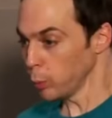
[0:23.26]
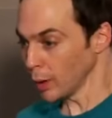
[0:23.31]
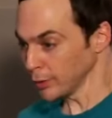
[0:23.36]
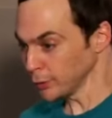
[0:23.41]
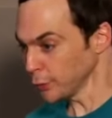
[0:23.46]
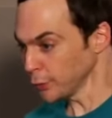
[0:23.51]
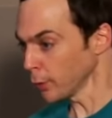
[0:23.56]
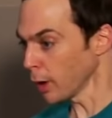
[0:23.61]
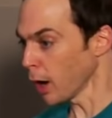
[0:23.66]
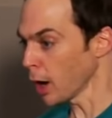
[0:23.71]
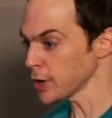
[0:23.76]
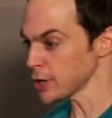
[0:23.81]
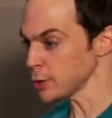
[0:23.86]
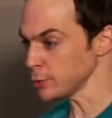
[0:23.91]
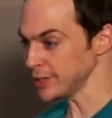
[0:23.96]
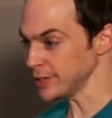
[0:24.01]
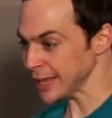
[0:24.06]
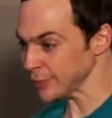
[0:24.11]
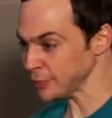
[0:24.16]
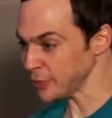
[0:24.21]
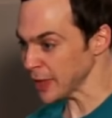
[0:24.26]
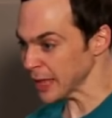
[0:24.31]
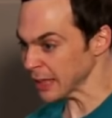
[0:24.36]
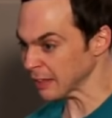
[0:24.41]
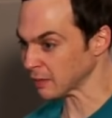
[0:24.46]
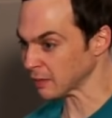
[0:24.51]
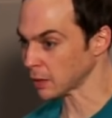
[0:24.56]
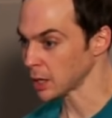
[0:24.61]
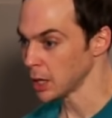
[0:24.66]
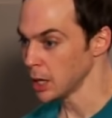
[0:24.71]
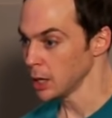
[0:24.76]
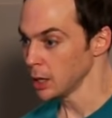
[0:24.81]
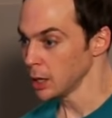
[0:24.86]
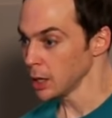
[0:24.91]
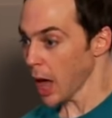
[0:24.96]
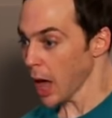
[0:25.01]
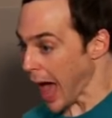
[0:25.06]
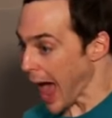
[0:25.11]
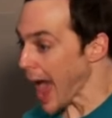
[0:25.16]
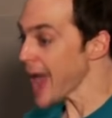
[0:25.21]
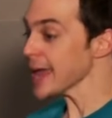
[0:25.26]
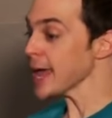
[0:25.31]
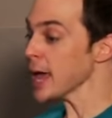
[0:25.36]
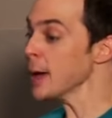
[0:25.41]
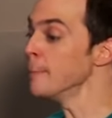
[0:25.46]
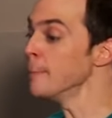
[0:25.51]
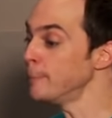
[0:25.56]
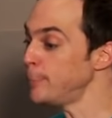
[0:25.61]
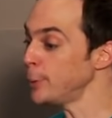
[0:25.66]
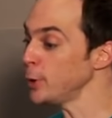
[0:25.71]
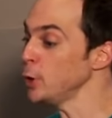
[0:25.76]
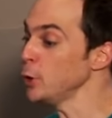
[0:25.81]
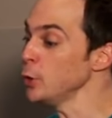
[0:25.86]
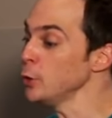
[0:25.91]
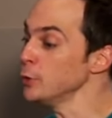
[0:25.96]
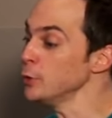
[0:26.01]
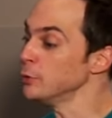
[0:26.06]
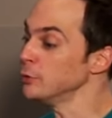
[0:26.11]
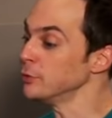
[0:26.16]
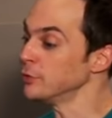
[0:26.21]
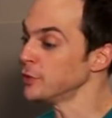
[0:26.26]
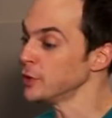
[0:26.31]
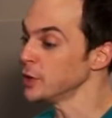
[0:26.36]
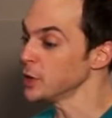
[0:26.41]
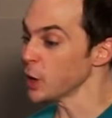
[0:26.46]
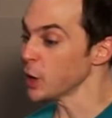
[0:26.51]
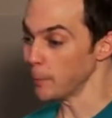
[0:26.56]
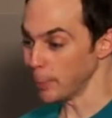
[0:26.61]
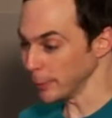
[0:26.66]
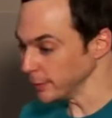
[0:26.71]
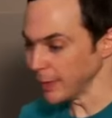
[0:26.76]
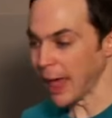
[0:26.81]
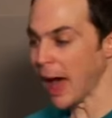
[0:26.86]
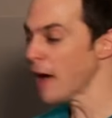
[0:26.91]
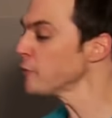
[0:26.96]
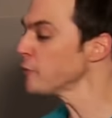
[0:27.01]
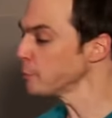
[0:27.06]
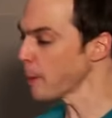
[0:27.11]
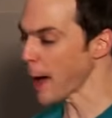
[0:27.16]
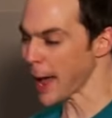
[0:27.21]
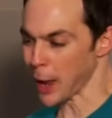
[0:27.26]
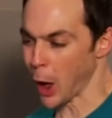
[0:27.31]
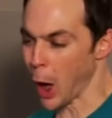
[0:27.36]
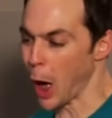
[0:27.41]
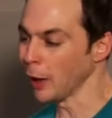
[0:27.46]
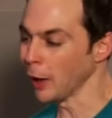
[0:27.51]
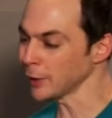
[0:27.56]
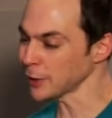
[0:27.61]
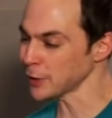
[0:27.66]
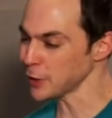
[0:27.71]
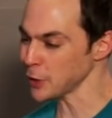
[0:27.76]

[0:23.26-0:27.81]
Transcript: What for are you did this? I am Boov, beloved by all